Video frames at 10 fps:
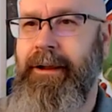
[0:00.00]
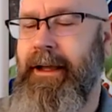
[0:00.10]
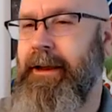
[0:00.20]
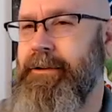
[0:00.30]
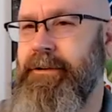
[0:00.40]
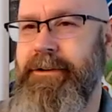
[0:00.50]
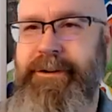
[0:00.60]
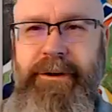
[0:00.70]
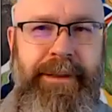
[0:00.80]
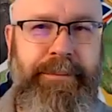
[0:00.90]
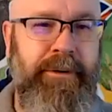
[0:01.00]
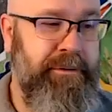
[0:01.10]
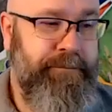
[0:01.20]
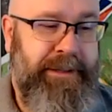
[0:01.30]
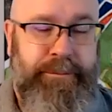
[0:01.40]
And I'll usually tell people
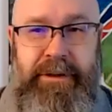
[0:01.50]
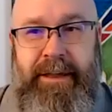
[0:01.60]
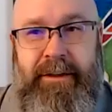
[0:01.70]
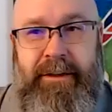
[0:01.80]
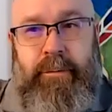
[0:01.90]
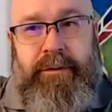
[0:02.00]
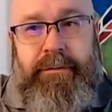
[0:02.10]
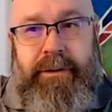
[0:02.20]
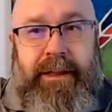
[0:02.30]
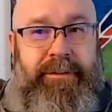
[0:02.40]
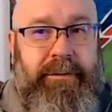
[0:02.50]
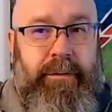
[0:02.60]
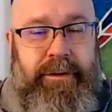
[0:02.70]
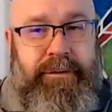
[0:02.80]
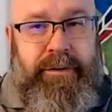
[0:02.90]
have one of three kinds
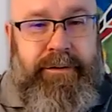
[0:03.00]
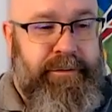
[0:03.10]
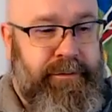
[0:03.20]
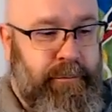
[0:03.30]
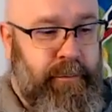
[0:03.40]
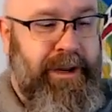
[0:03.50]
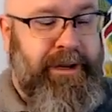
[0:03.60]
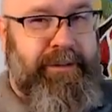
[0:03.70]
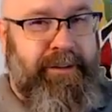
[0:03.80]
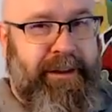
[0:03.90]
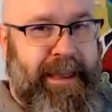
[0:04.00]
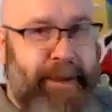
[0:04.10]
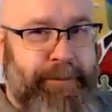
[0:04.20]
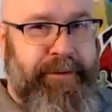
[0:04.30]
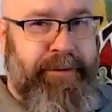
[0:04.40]
of questions. Why did this
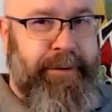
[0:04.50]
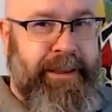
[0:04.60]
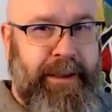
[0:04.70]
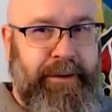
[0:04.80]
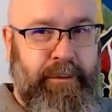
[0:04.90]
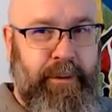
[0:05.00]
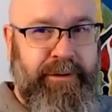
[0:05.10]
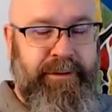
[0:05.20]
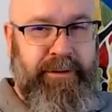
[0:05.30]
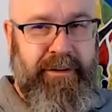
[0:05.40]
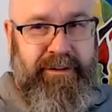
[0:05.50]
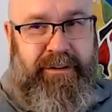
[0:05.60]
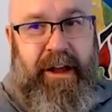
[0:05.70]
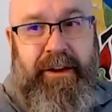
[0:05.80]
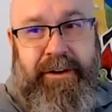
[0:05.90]
happen to me kind of question? It's
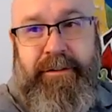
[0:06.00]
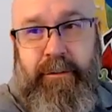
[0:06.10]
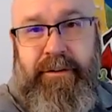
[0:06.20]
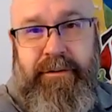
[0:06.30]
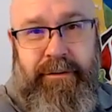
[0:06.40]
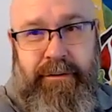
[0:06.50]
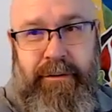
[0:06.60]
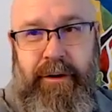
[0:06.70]
an honest question.